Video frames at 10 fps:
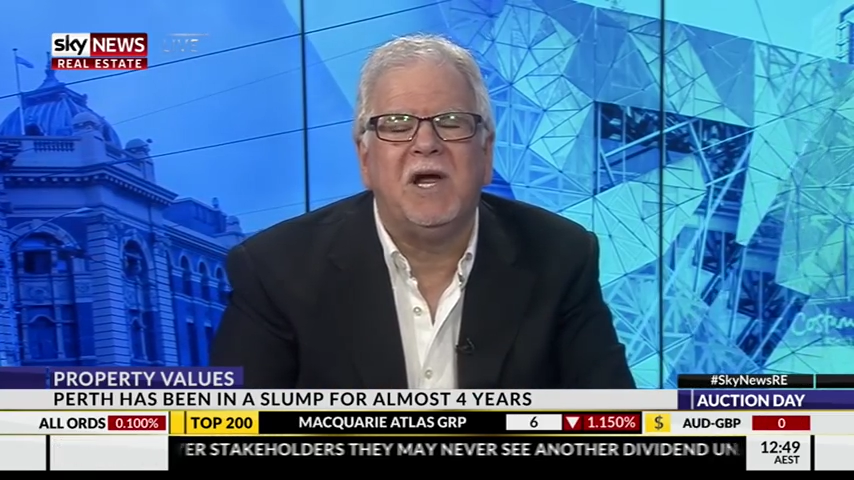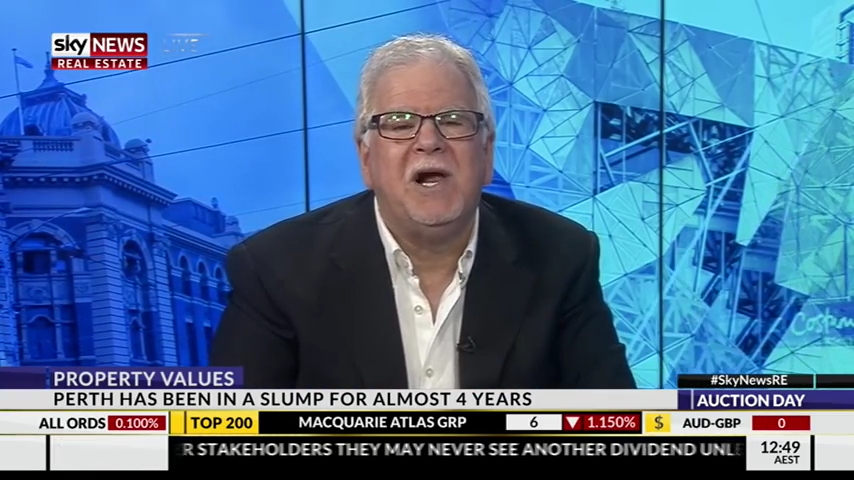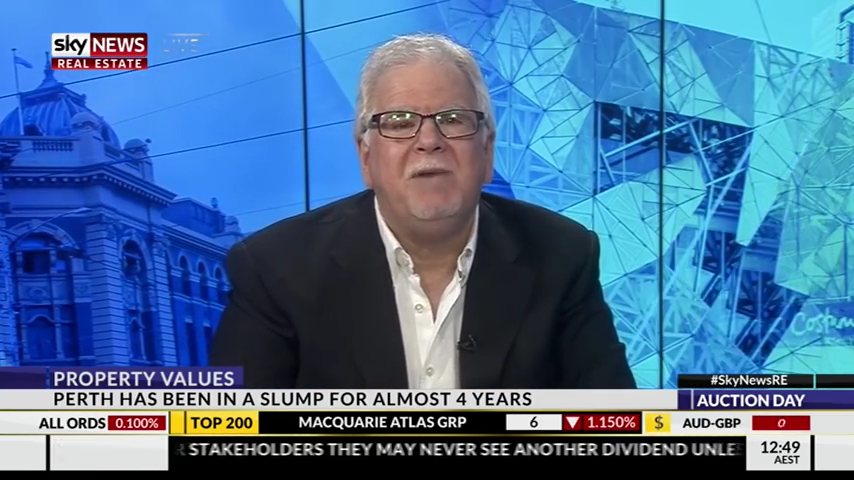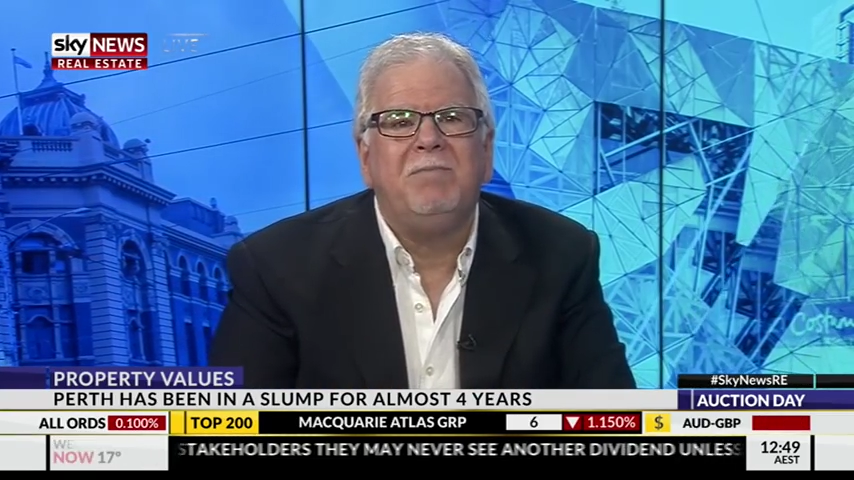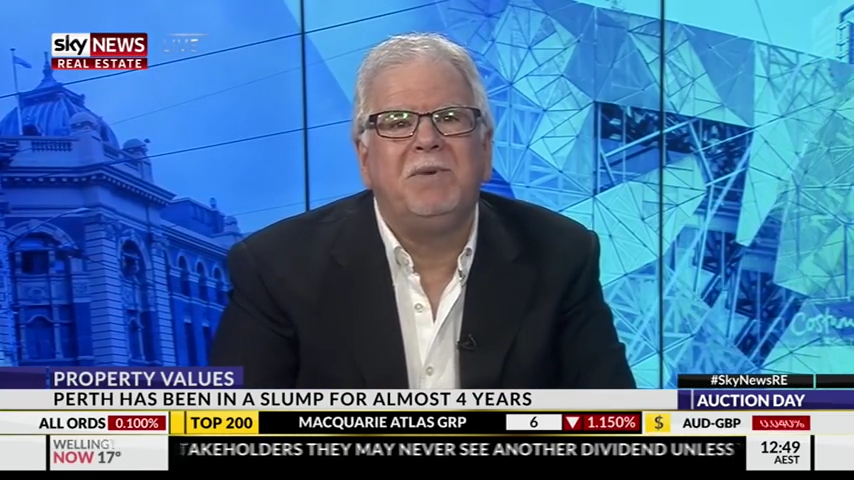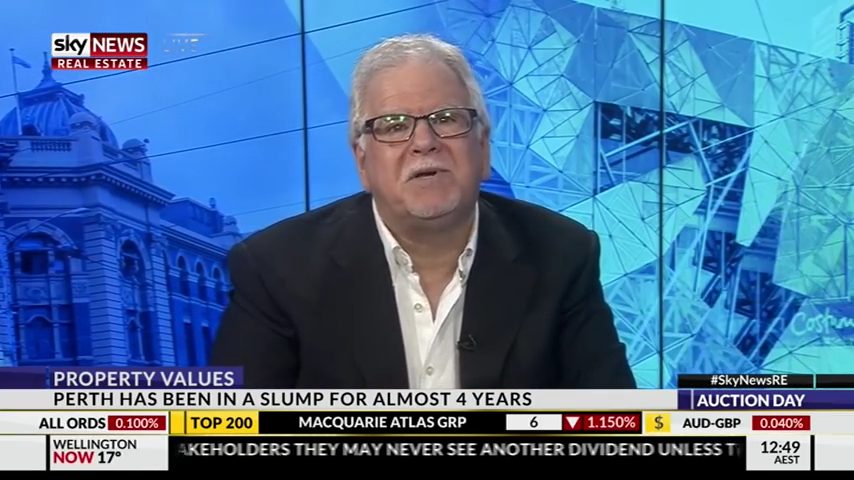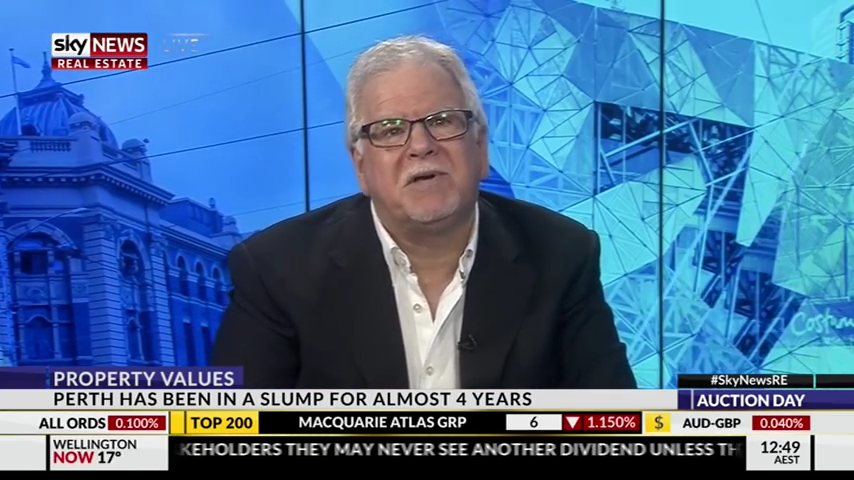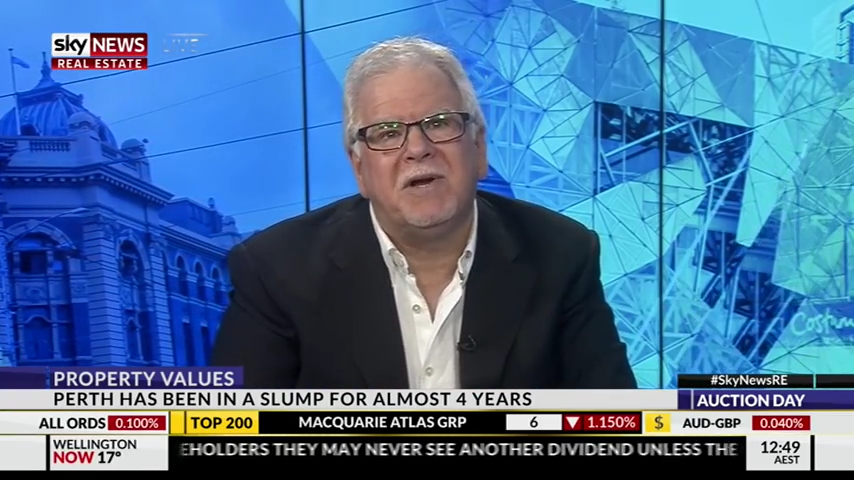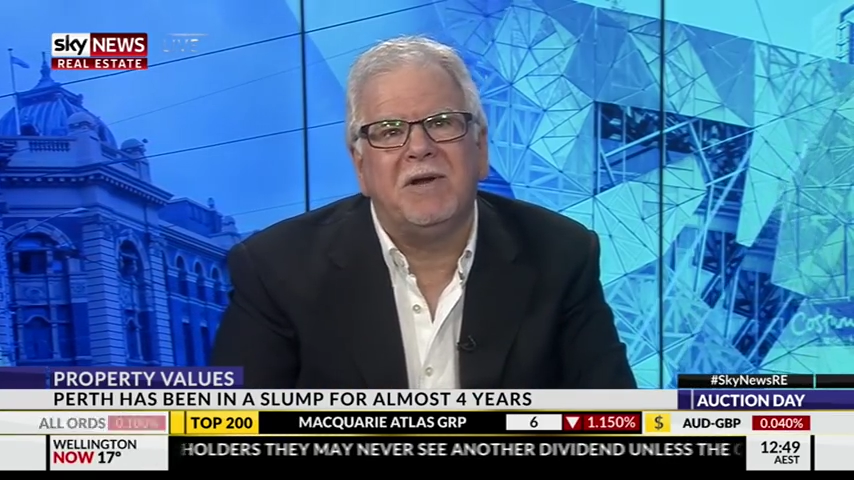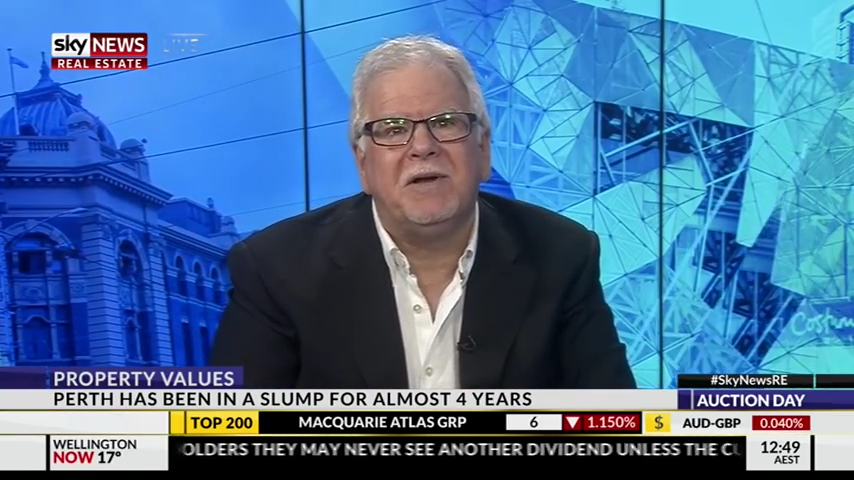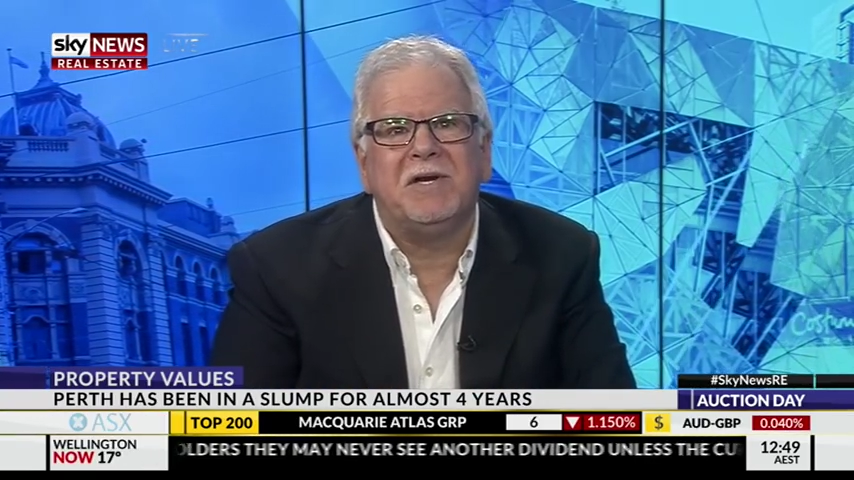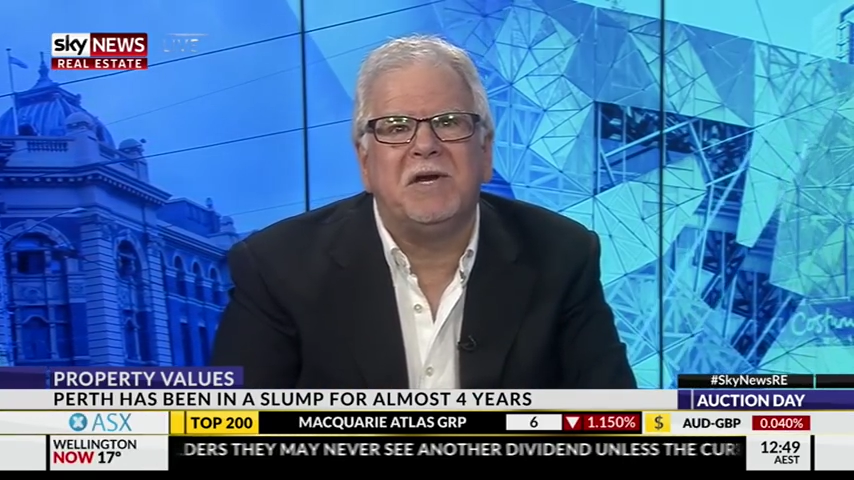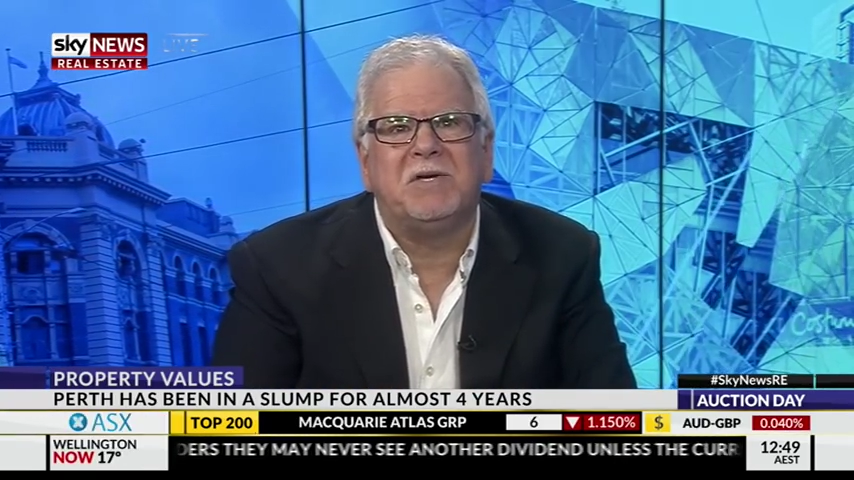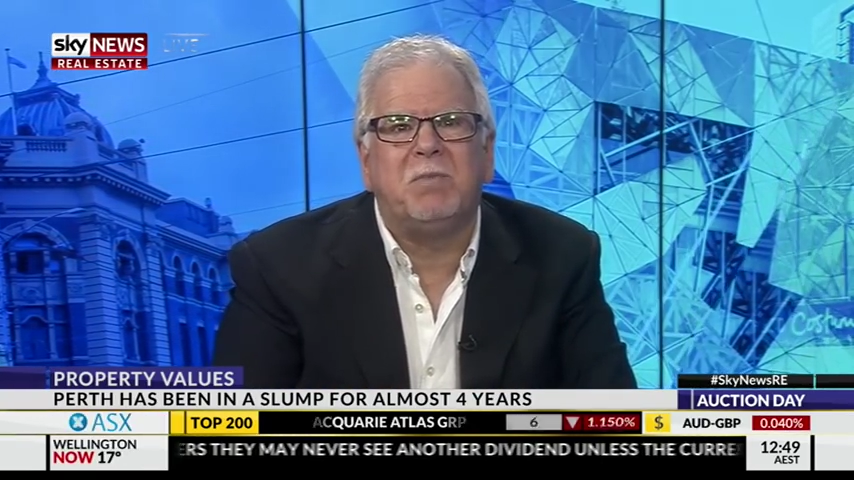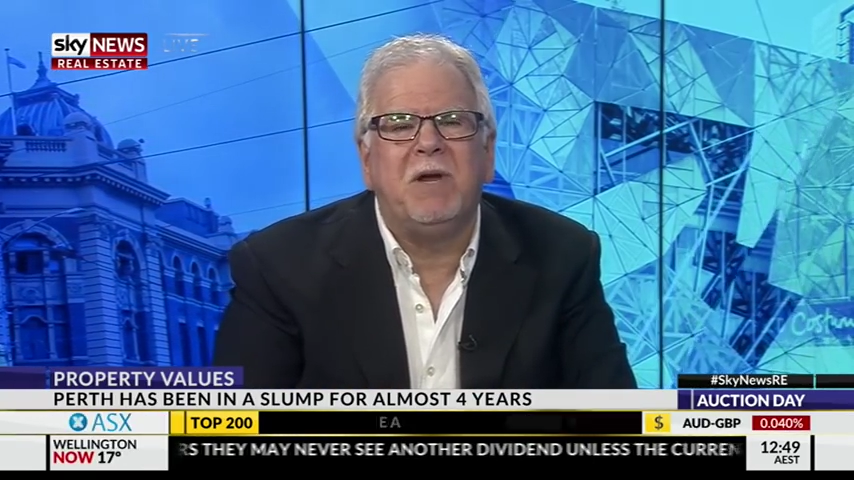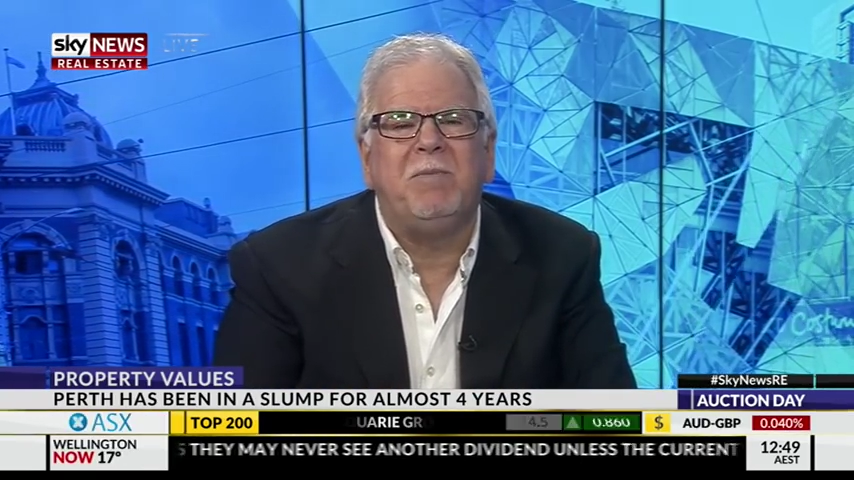but it's people